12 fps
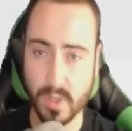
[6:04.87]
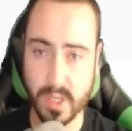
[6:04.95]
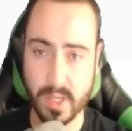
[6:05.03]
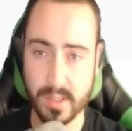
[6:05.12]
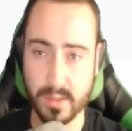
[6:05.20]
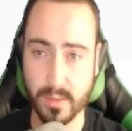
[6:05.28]

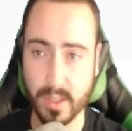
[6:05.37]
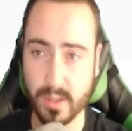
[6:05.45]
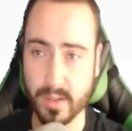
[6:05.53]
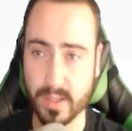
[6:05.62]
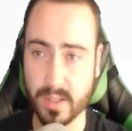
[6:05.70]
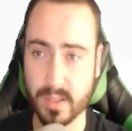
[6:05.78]
So here
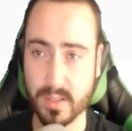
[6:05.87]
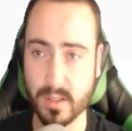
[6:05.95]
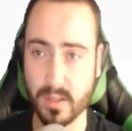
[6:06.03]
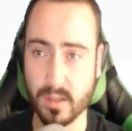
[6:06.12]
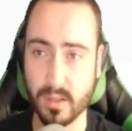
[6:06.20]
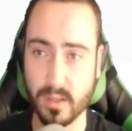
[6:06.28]
it is
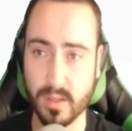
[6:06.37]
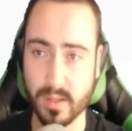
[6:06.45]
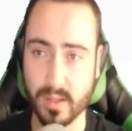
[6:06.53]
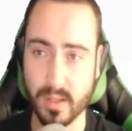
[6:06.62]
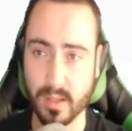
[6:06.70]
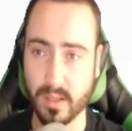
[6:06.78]
on
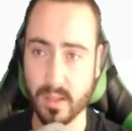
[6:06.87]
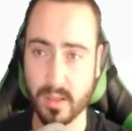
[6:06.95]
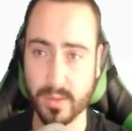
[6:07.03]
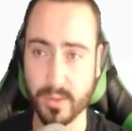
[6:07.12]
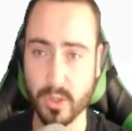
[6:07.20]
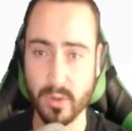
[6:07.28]
the
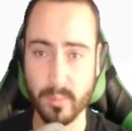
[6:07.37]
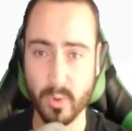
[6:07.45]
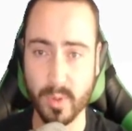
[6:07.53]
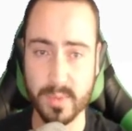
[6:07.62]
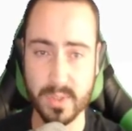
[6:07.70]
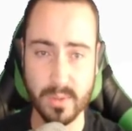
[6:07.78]
Chrome
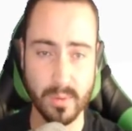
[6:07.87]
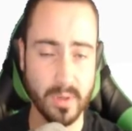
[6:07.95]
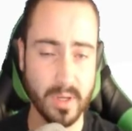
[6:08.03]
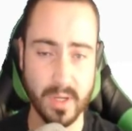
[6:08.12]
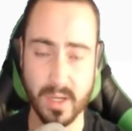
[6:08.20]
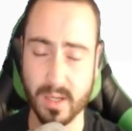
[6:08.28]
Web
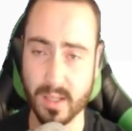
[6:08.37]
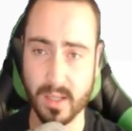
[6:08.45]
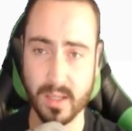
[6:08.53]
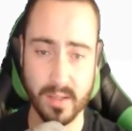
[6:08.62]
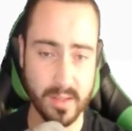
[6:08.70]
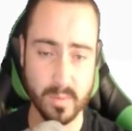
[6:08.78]
Store, and
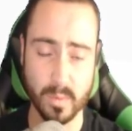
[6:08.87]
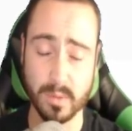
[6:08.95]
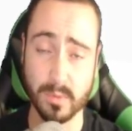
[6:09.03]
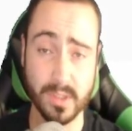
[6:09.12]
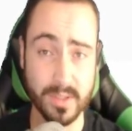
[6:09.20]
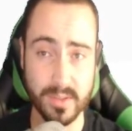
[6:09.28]
again, this one
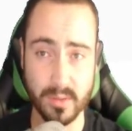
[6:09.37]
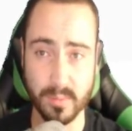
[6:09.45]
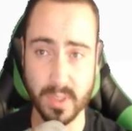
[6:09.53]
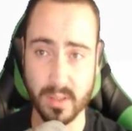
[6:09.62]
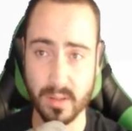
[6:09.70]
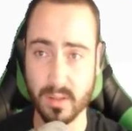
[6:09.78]
will also
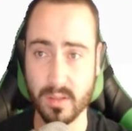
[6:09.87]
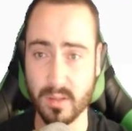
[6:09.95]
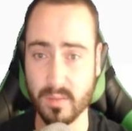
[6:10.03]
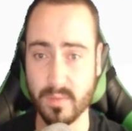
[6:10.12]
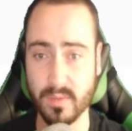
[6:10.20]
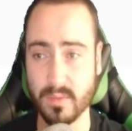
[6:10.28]
be in
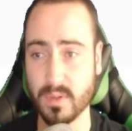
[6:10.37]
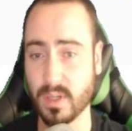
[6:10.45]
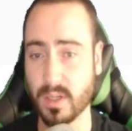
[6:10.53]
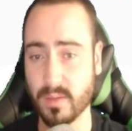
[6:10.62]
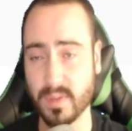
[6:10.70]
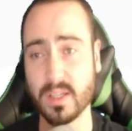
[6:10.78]
the
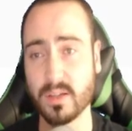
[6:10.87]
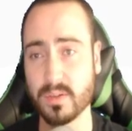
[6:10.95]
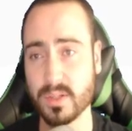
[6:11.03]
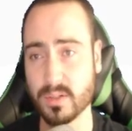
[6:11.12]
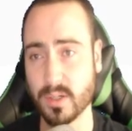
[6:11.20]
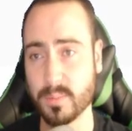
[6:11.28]
video
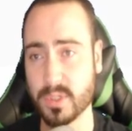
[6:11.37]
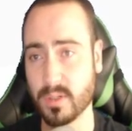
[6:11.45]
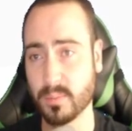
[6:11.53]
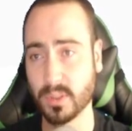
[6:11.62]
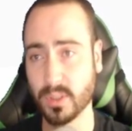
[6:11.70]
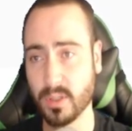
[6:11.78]
description
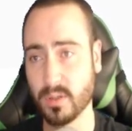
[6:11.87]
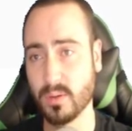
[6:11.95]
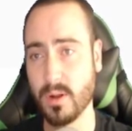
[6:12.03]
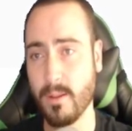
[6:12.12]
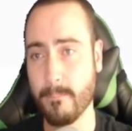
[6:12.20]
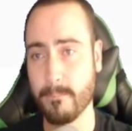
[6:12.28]
below,
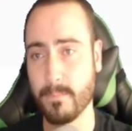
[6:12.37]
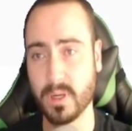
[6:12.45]
and